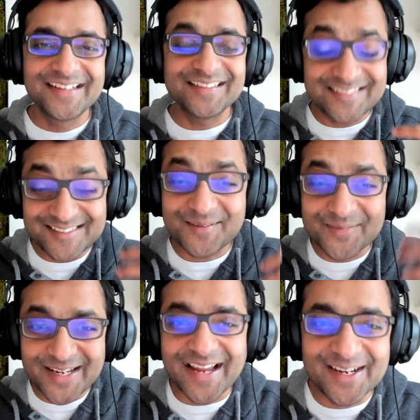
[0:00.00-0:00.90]
And this is
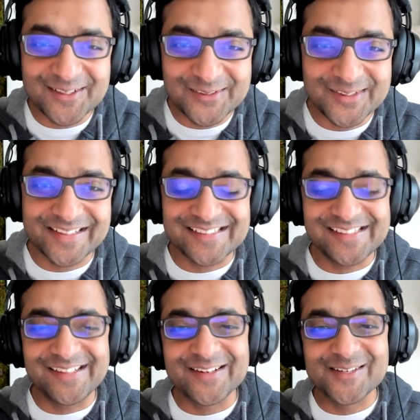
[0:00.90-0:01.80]
something I had to learn as a
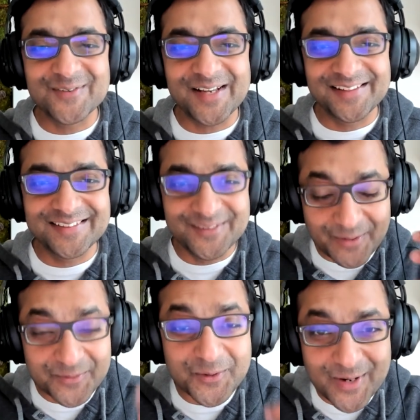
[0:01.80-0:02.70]
leader as well. You
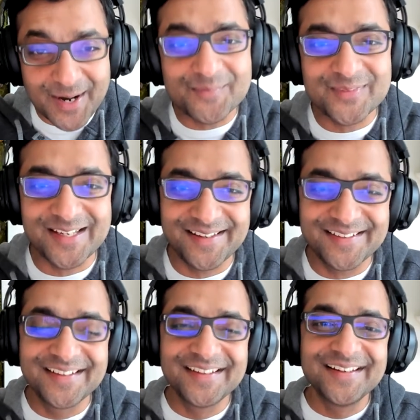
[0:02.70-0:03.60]
have to go up there